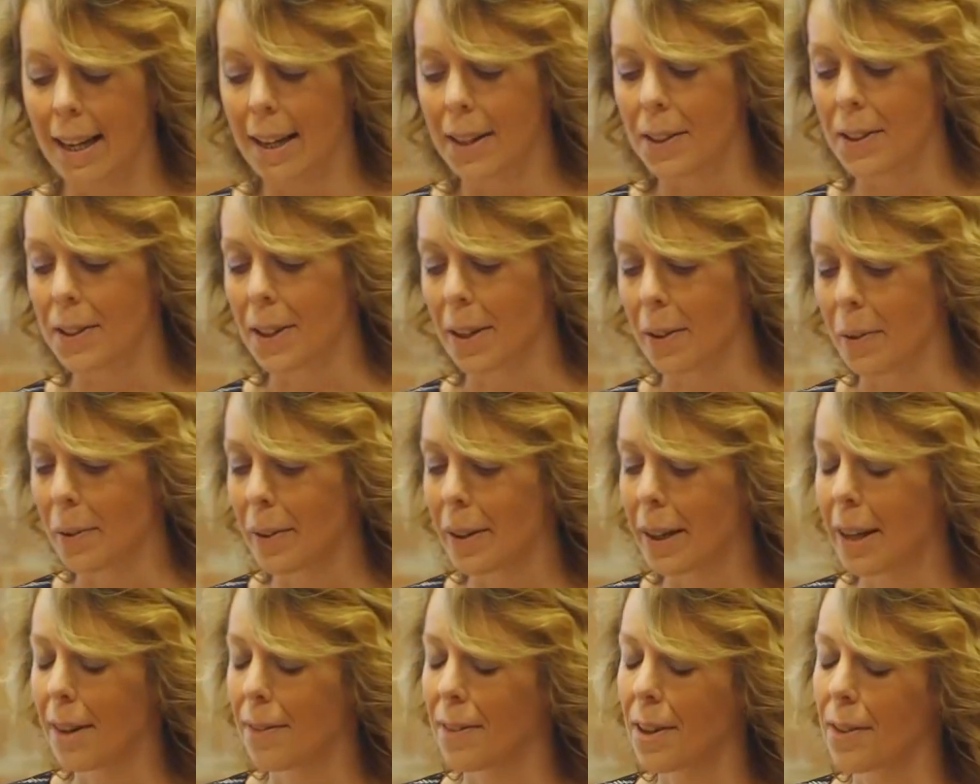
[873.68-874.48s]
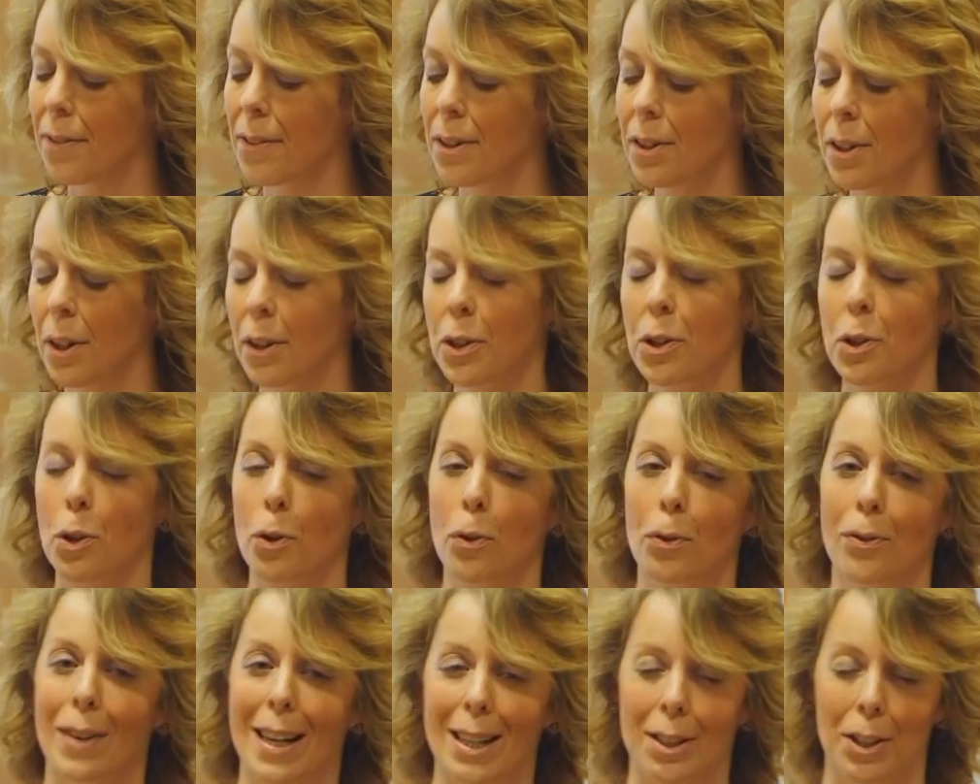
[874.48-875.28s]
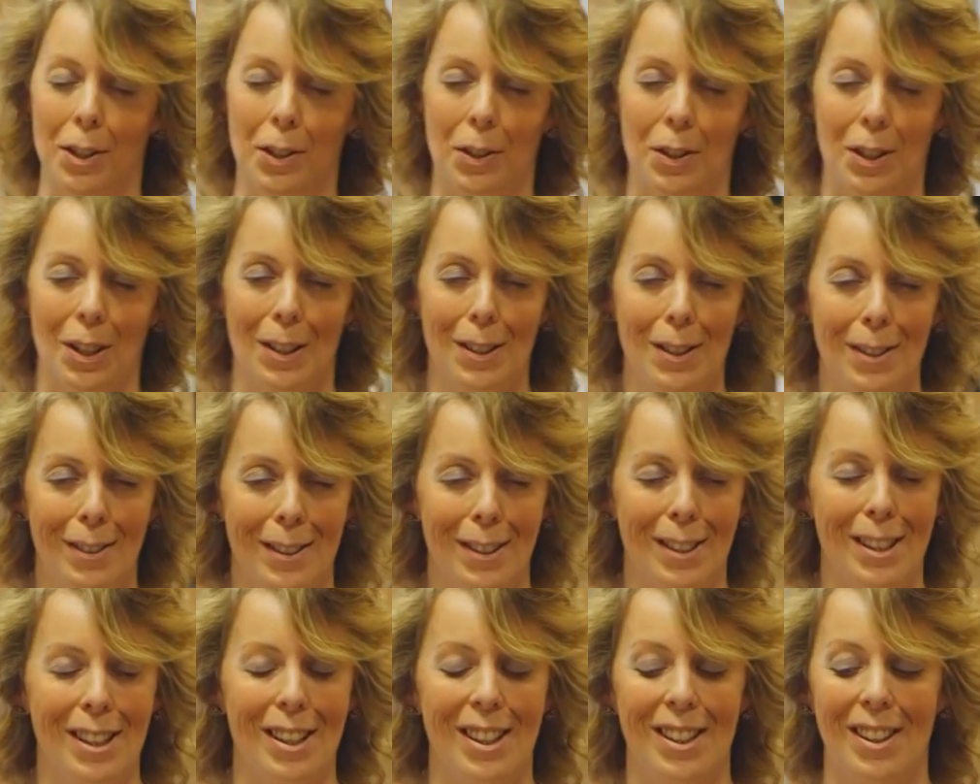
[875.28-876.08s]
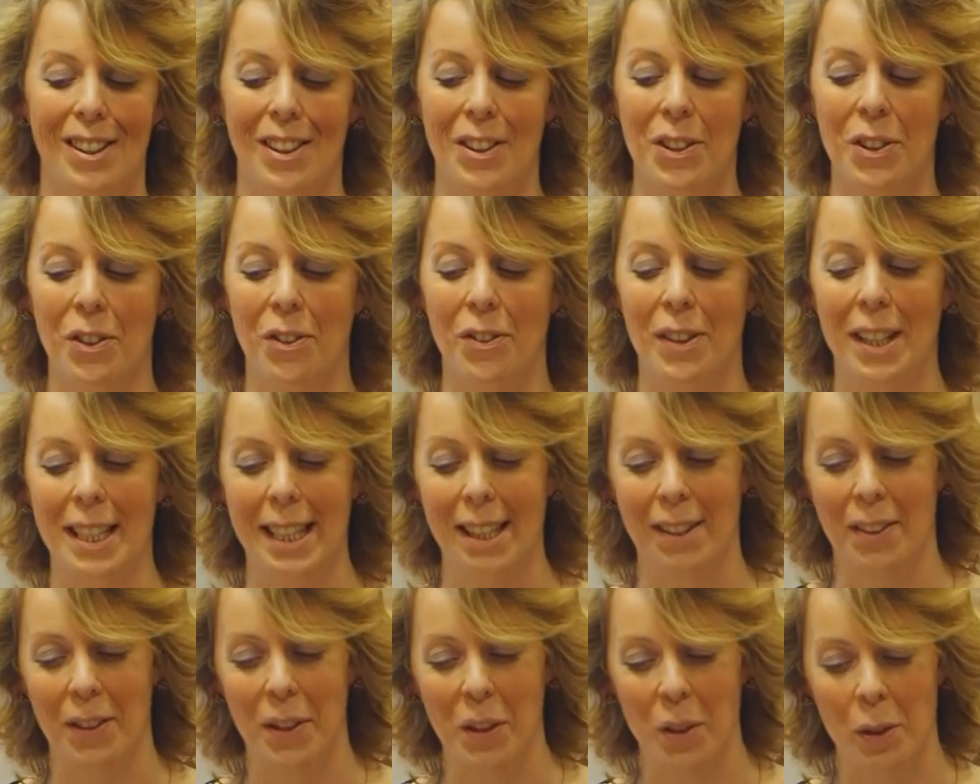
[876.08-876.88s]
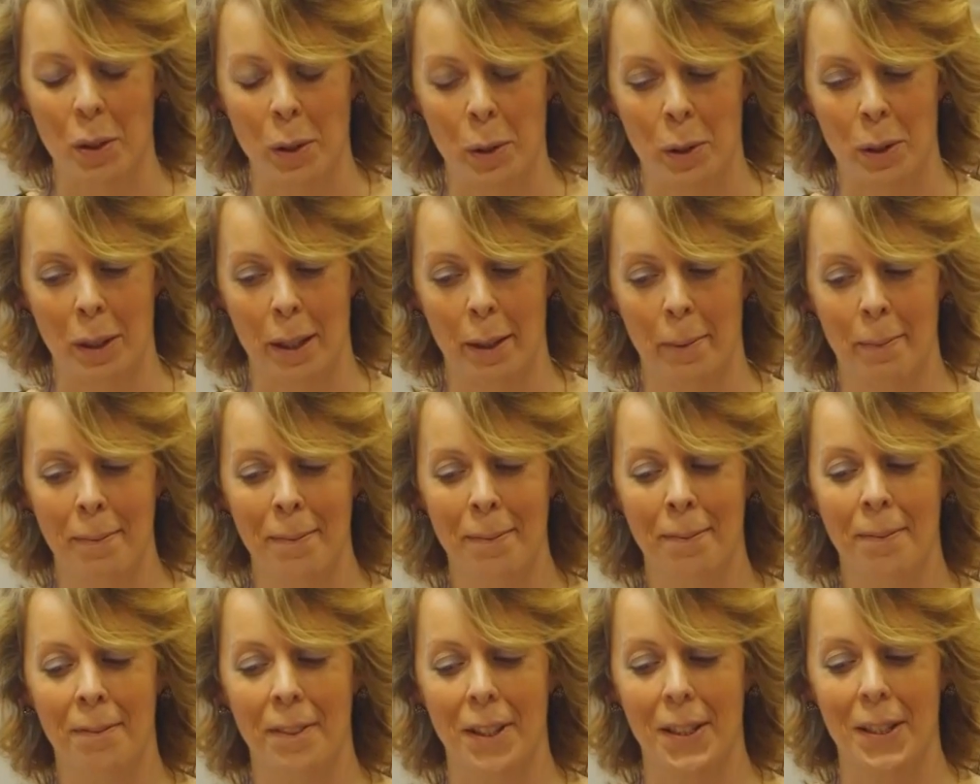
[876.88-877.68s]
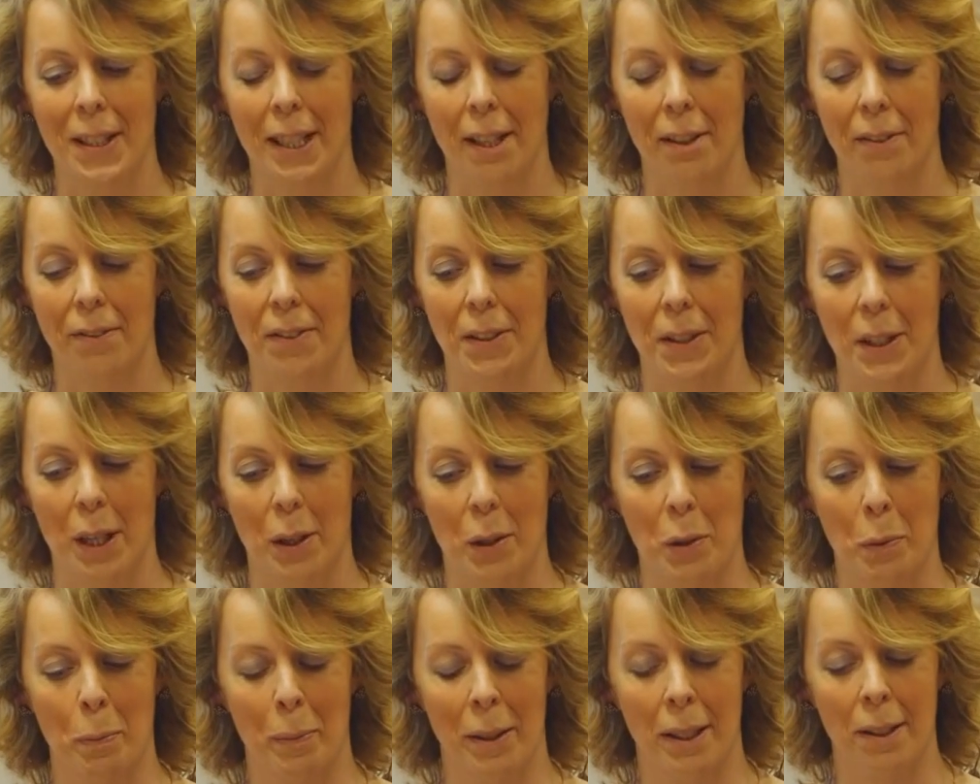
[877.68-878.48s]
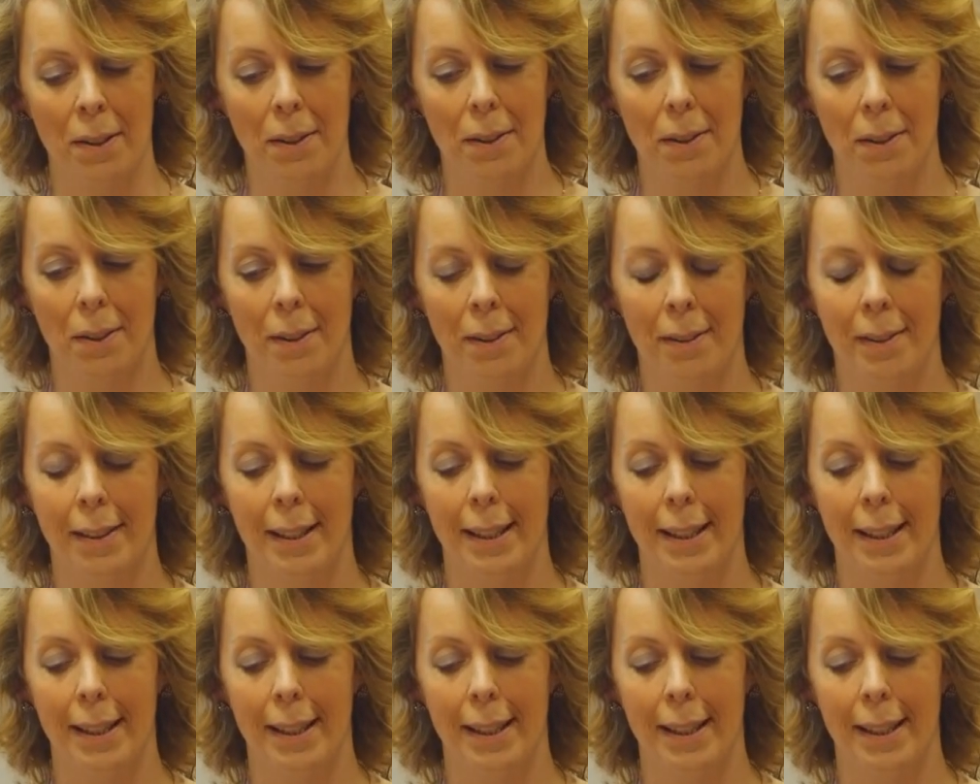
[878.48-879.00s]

So if you've not all registered and you're not already on the system for self-assessment,